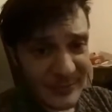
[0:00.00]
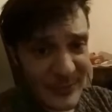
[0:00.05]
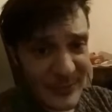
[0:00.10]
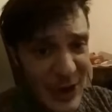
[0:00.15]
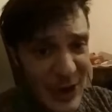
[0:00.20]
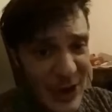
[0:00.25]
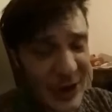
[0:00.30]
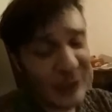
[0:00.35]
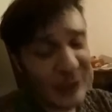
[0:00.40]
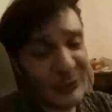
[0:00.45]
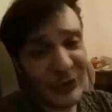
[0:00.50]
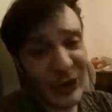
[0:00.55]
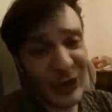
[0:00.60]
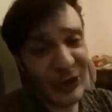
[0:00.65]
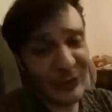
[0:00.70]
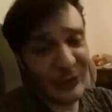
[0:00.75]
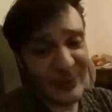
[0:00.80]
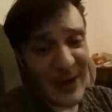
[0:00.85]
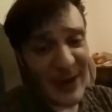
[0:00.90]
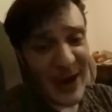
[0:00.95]
It was
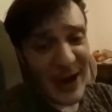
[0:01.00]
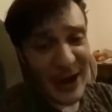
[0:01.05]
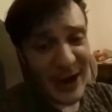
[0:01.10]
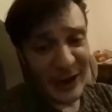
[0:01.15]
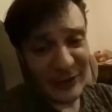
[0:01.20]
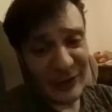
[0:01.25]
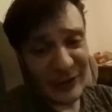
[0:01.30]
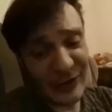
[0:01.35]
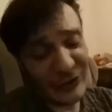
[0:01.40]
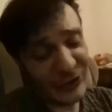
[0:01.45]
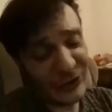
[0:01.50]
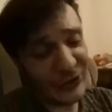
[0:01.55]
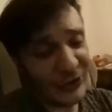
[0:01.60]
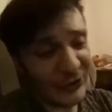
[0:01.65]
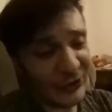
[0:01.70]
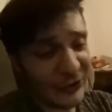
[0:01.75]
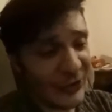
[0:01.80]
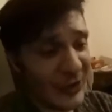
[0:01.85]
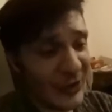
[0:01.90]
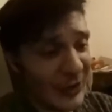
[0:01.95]
his band. It's
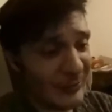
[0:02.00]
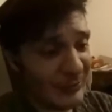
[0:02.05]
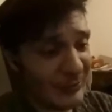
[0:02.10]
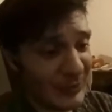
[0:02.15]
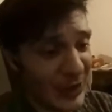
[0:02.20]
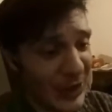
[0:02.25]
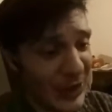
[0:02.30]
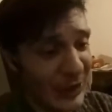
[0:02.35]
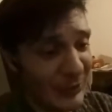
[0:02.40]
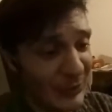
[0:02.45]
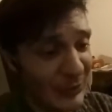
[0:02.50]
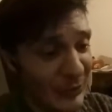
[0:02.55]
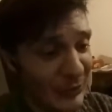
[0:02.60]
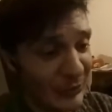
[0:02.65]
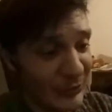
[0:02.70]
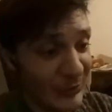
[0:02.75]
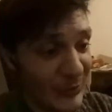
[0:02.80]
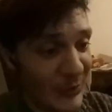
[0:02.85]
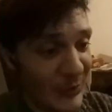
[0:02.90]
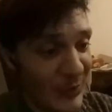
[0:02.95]
just that he
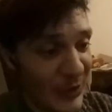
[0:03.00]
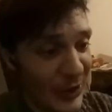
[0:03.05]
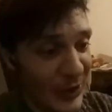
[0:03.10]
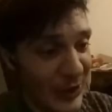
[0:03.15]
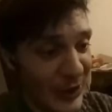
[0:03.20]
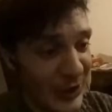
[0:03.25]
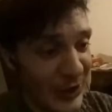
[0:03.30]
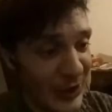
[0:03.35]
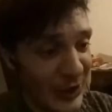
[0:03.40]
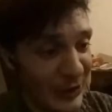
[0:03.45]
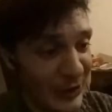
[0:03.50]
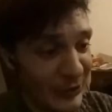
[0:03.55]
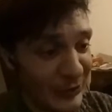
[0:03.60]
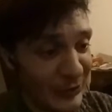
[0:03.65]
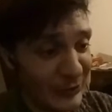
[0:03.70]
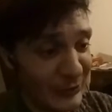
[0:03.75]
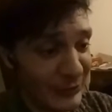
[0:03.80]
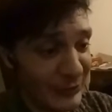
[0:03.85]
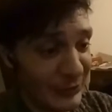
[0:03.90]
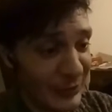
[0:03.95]
was quite ill,
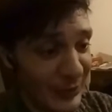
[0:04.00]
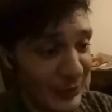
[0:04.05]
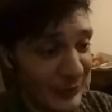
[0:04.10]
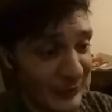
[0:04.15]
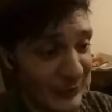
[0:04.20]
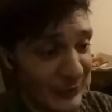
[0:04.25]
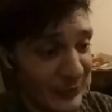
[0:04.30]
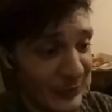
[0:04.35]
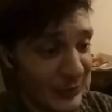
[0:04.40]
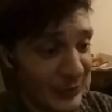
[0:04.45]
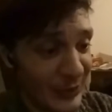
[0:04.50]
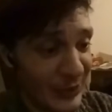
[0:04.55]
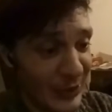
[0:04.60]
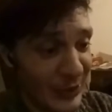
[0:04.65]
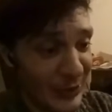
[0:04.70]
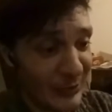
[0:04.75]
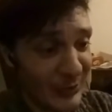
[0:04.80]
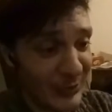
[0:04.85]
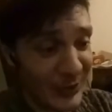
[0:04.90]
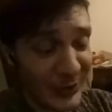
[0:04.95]
and I thought, you
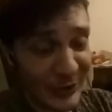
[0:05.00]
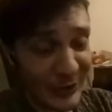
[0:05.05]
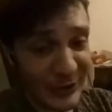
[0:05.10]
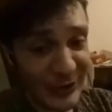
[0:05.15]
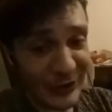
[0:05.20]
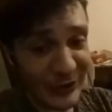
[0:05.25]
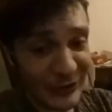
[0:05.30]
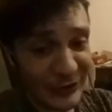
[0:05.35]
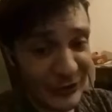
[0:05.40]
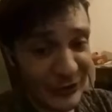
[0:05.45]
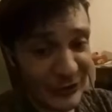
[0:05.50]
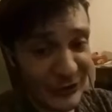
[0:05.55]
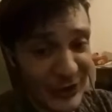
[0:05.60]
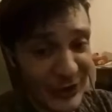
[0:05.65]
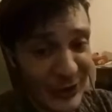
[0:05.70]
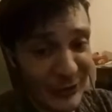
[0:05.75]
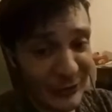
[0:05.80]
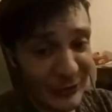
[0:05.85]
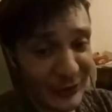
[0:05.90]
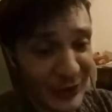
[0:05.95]
know what, let's just
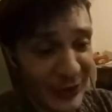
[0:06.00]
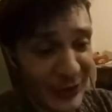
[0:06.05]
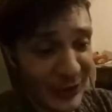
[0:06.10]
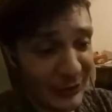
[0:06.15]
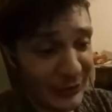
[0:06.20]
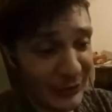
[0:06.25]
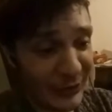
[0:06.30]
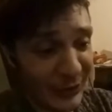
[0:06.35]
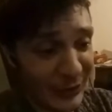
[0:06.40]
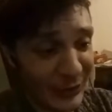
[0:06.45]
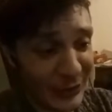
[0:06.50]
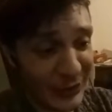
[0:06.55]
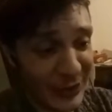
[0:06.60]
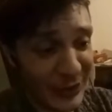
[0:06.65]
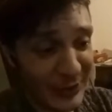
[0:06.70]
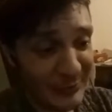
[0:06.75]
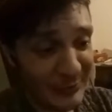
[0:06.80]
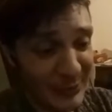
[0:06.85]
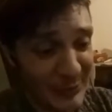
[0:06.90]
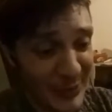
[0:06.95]
get on now. I look like
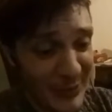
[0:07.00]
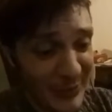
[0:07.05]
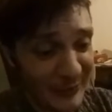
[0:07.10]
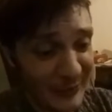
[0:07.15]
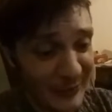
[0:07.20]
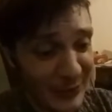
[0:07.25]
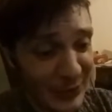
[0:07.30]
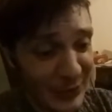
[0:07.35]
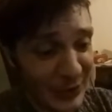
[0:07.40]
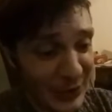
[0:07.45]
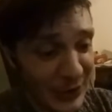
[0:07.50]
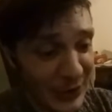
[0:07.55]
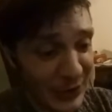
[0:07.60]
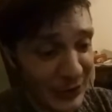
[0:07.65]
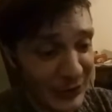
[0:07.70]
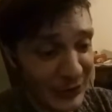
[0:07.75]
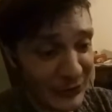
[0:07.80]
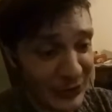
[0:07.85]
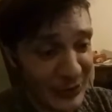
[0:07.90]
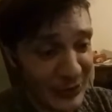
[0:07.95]
him. They might think it
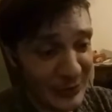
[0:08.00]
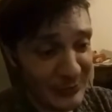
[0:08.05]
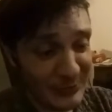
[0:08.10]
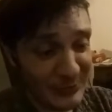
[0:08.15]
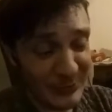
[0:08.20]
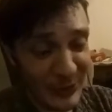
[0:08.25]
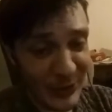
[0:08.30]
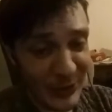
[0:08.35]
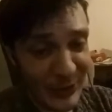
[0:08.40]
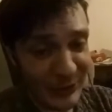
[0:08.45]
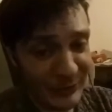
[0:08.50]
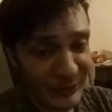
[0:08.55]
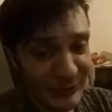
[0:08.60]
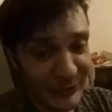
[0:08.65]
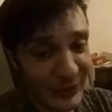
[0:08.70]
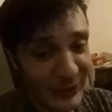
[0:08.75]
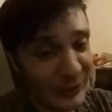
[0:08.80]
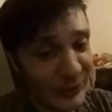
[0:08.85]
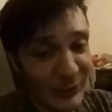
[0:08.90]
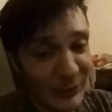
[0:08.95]
is him, but
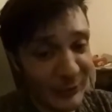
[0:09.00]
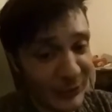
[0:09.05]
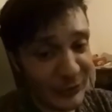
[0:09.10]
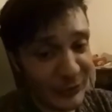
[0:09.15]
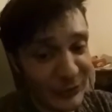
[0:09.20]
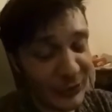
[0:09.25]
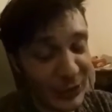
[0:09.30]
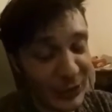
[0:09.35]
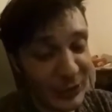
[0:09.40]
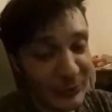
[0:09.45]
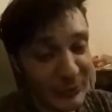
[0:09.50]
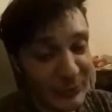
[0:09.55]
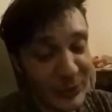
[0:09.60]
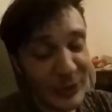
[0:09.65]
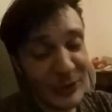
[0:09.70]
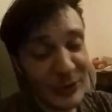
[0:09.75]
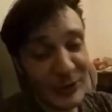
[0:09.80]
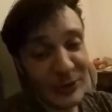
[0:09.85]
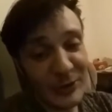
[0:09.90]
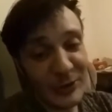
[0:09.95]
they knew it wasn't him.
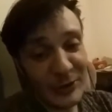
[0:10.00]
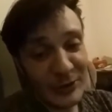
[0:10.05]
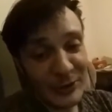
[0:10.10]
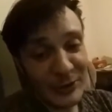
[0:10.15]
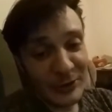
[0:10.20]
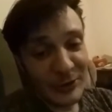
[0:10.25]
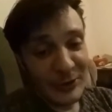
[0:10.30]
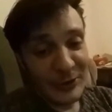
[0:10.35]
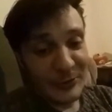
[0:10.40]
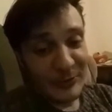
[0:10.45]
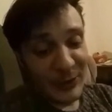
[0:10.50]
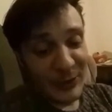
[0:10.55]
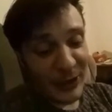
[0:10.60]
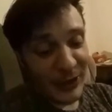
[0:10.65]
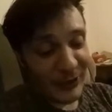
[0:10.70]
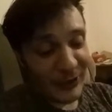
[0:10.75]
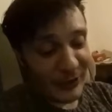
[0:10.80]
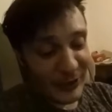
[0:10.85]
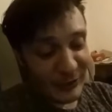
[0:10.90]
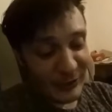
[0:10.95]

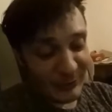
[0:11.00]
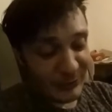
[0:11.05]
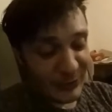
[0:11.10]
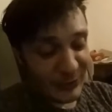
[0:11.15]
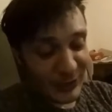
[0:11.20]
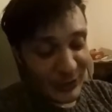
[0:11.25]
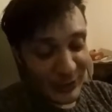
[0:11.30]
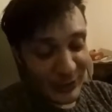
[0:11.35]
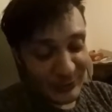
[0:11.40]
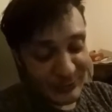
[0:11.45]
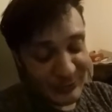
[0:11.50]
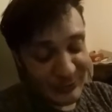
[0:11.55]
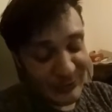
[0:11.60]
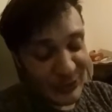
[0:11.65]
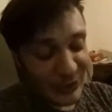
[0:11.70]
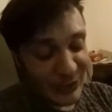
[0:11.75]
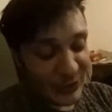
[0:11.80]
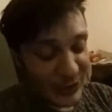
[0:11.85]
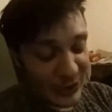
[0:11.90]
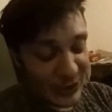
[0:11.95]
But that,
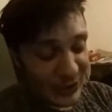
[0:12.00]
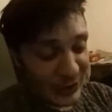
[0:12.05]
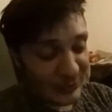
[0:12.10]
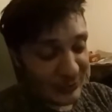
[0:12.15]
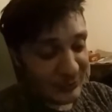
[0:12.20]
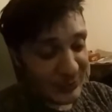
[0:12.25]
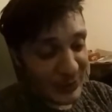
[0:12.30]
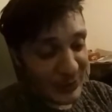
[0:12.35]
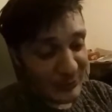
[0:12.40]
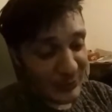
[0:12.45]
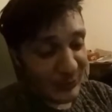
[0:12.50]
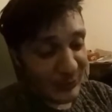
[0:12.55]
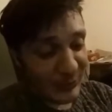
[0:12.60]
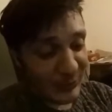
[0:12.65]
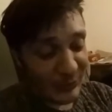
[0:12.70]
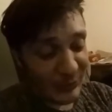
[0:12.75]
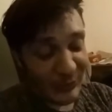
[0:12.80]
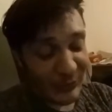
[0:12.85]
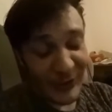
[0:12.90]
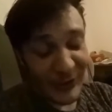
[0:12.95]
luckily people
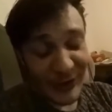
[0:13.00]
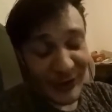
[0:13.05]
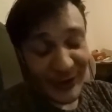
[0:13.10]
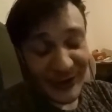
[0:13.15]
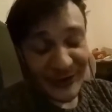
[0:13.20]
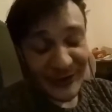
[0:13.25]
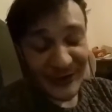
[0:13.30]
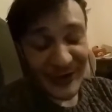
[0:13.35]
were all right.